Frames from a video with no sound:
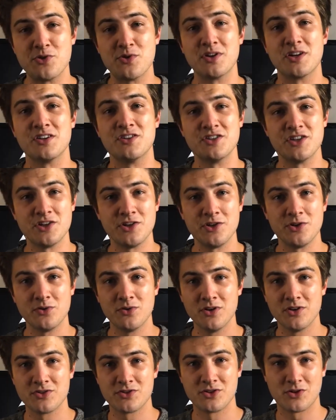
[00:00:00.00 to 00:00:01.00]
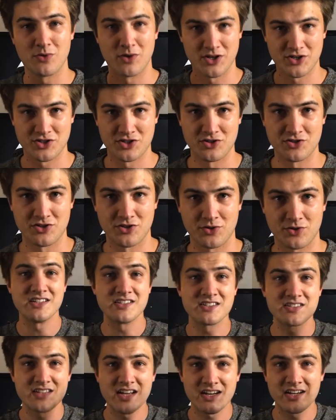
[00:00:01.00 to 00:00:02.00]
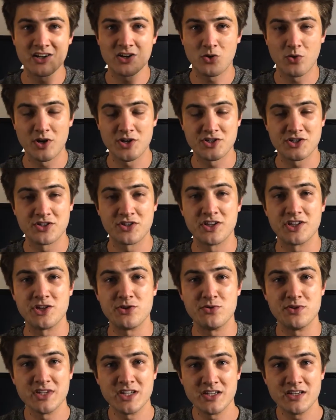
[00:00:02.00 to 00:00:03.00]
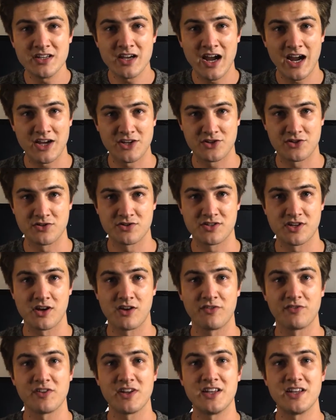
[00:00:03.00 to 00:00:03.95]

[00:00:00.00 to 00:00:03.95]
can continue to question two. The second question that you need to ask yourself